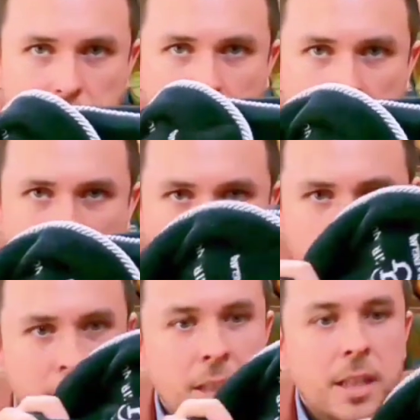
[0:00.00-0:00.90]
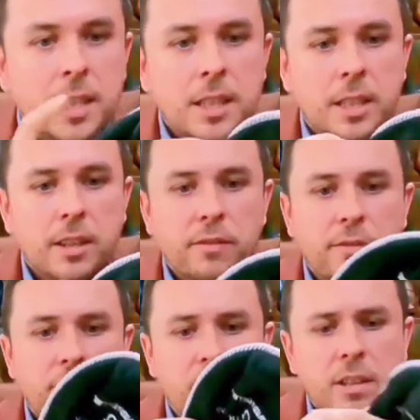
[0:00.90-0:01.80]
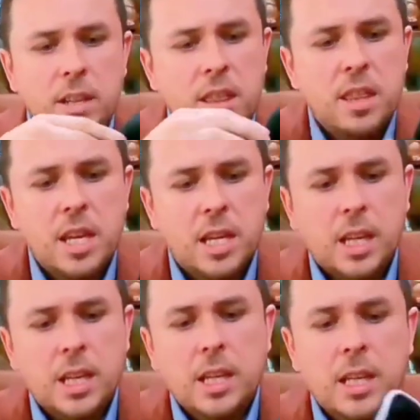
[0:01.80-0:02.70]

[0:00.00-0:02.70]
anything. They are very thick.